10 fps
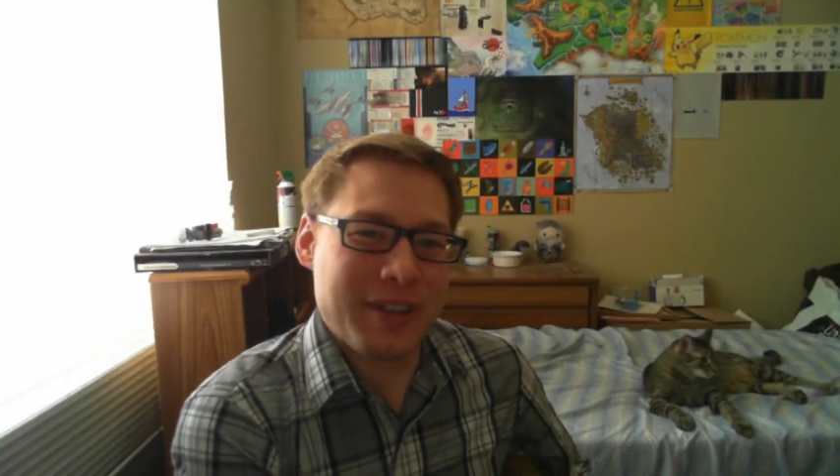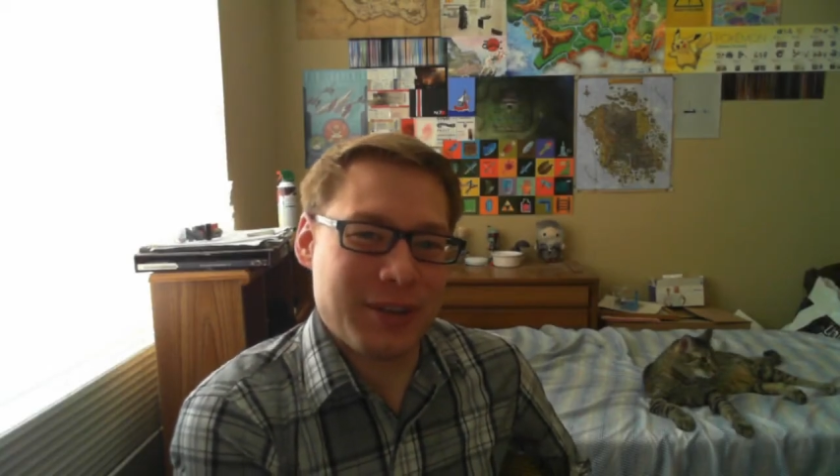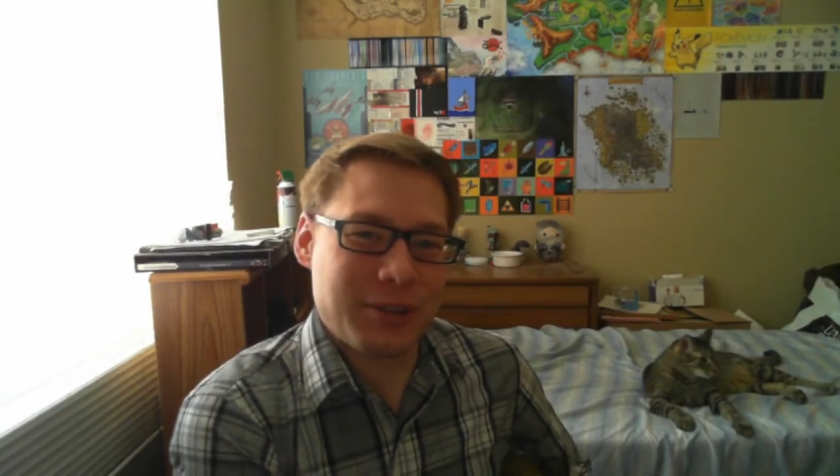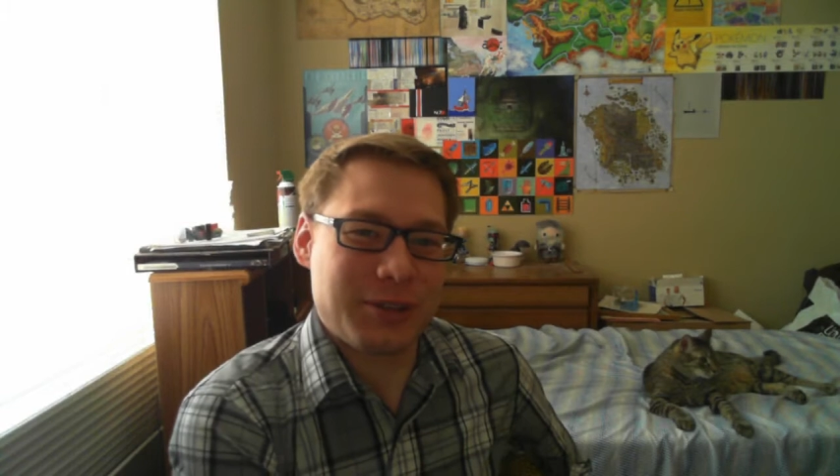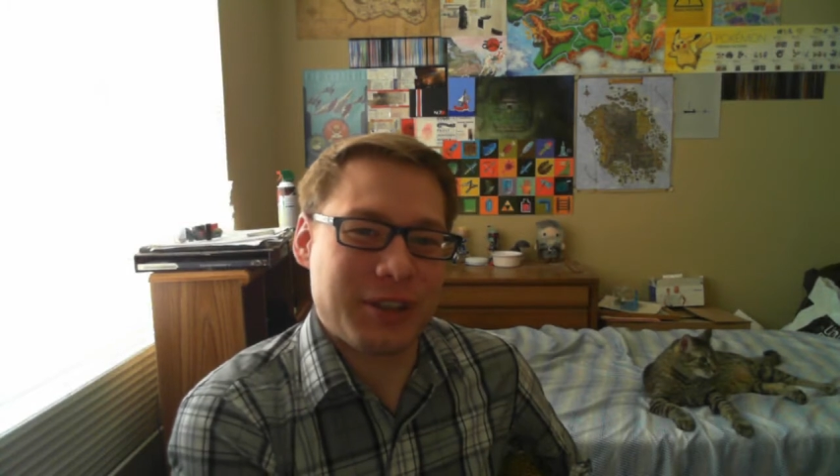
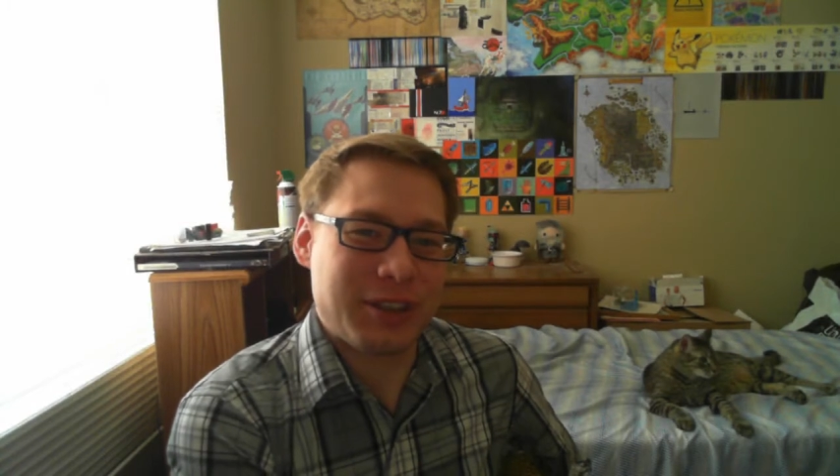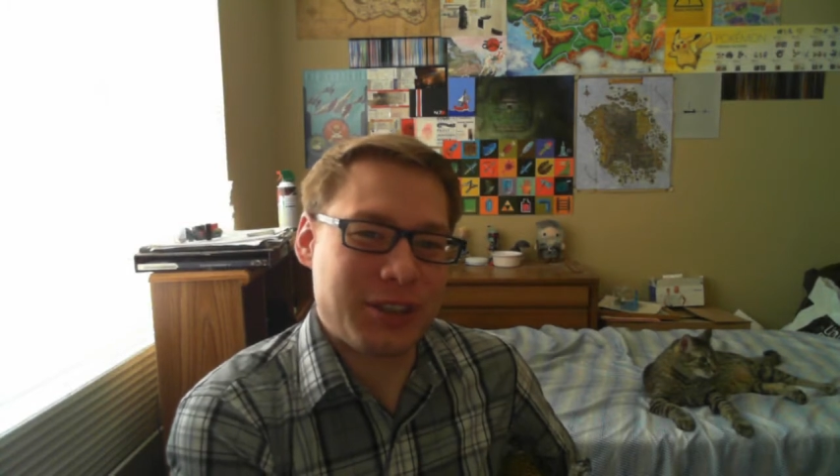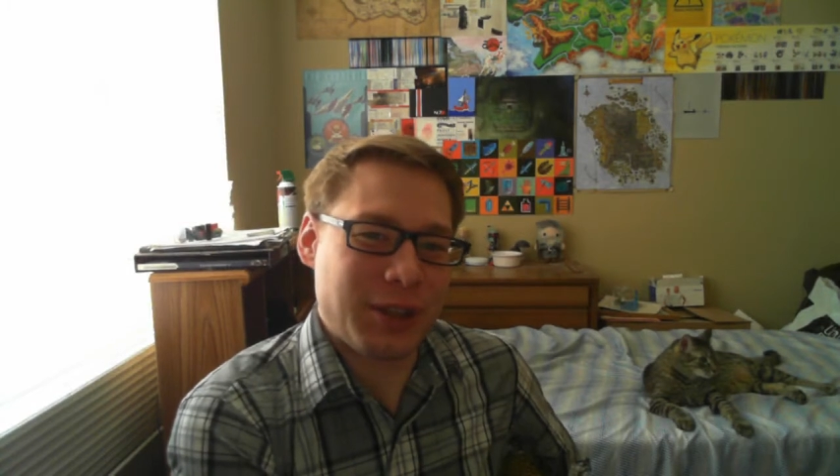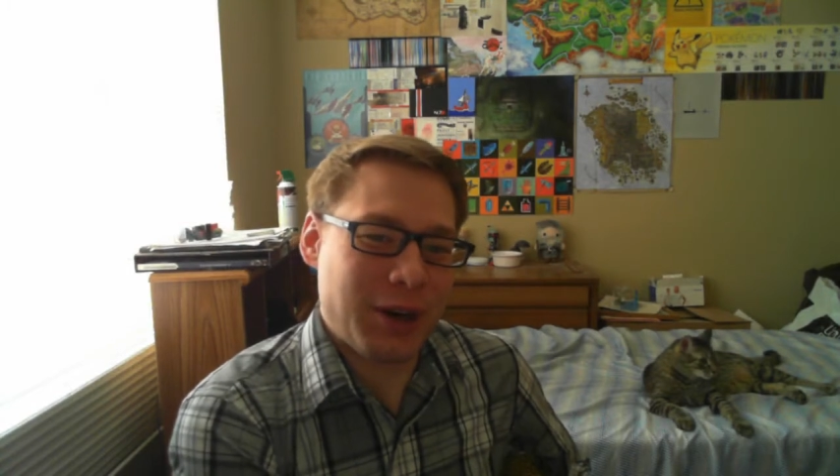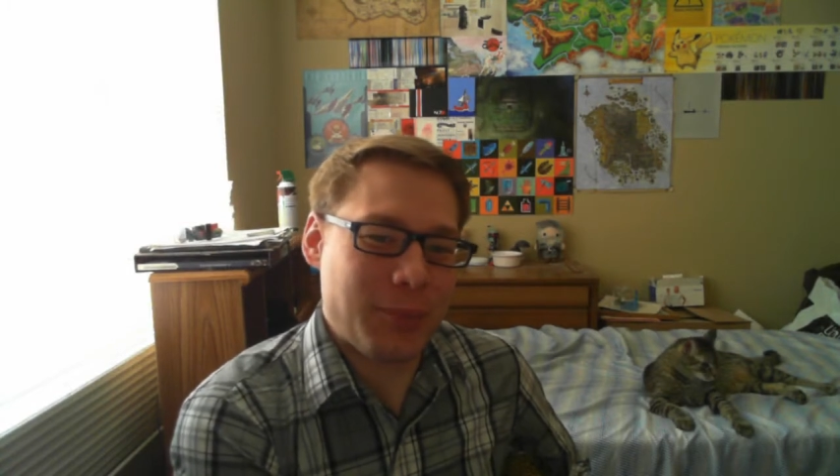men that just like
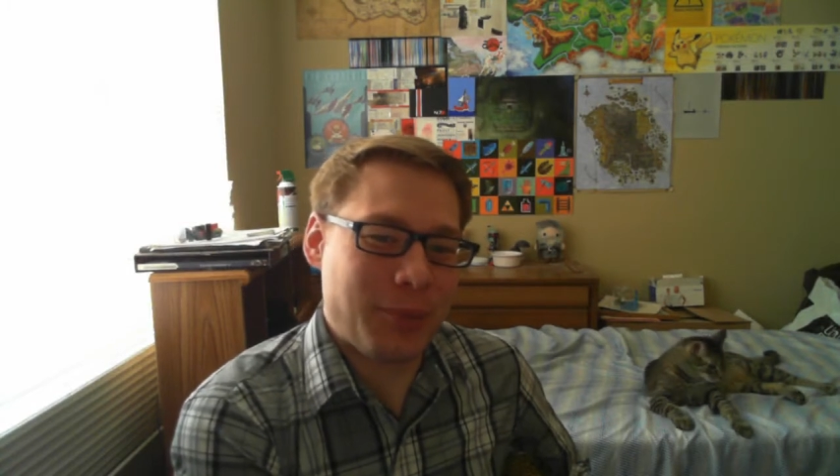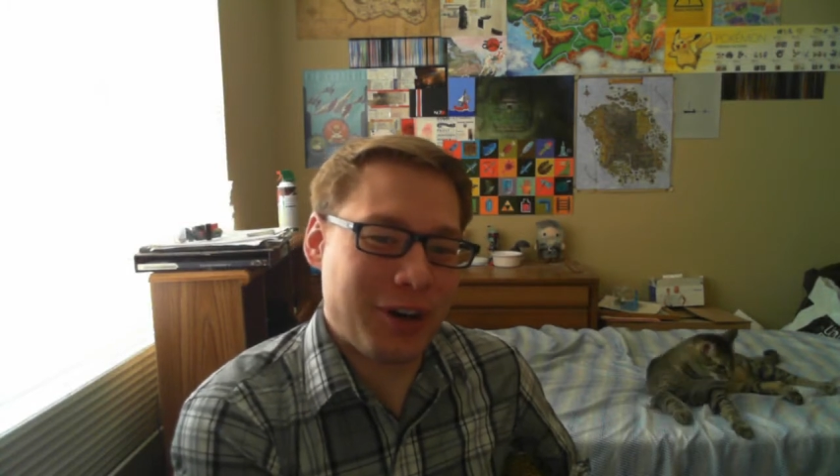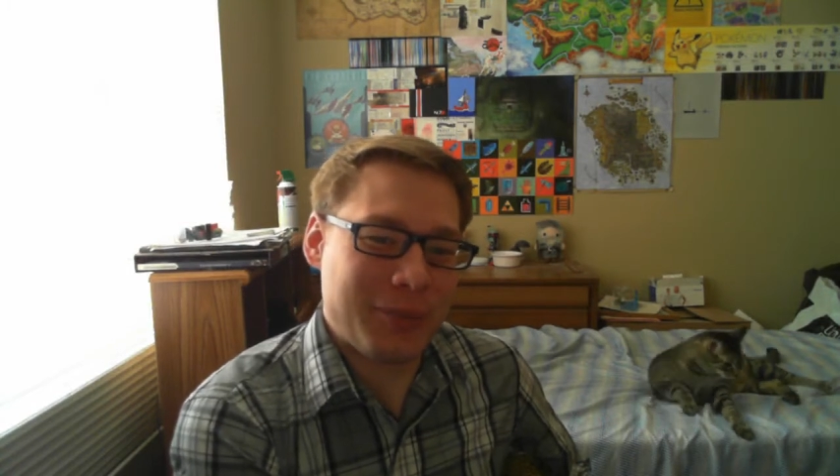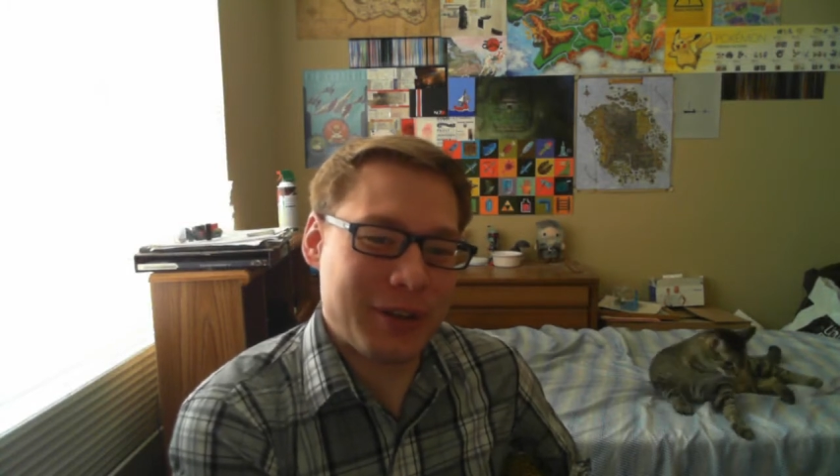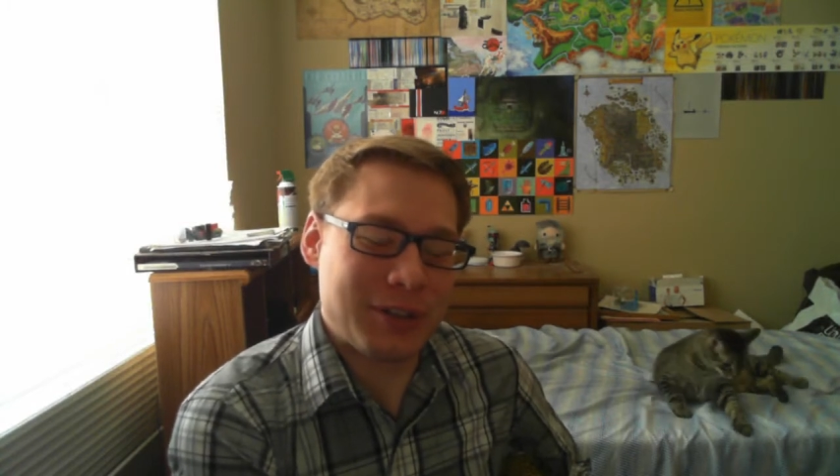chill out on
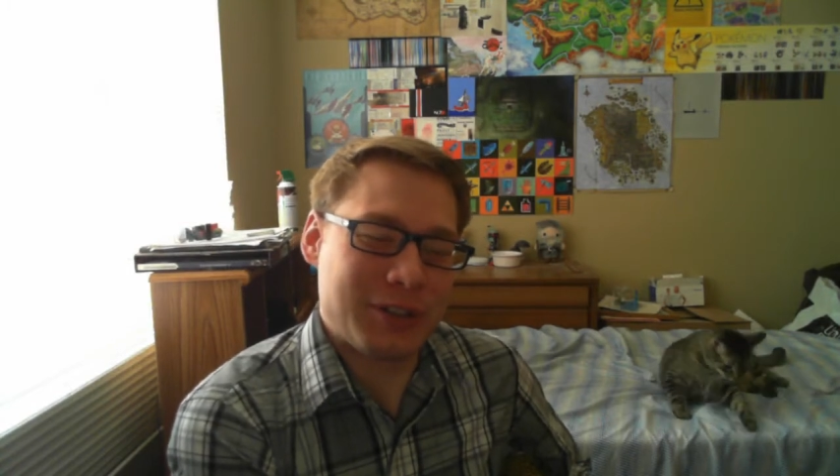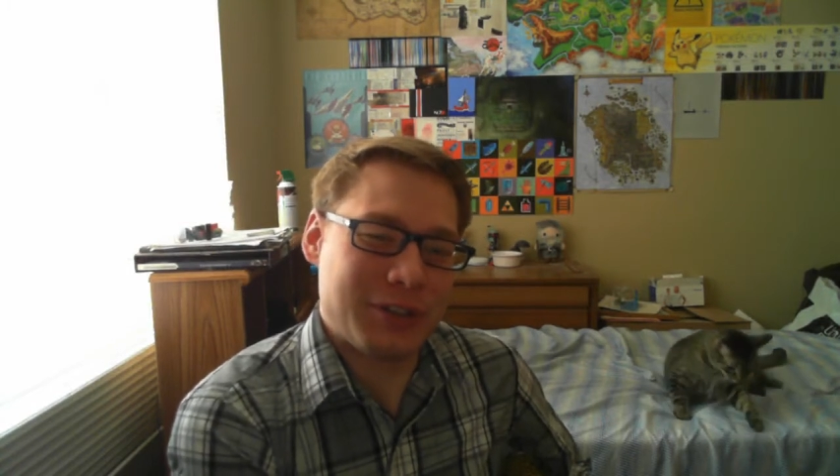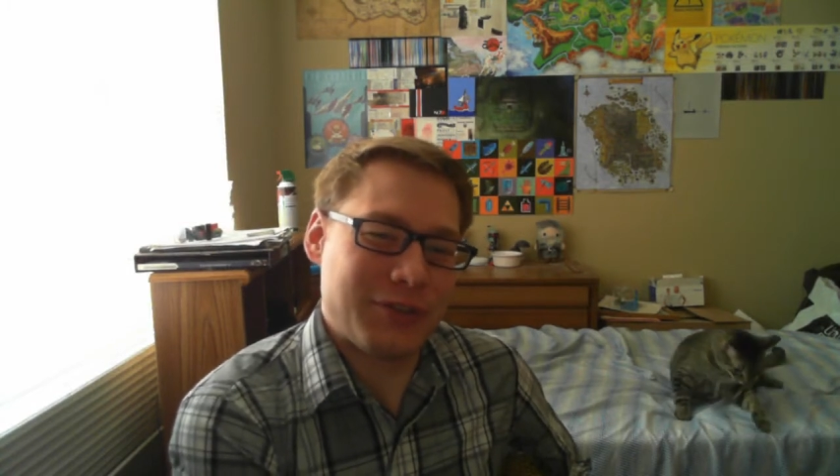park benches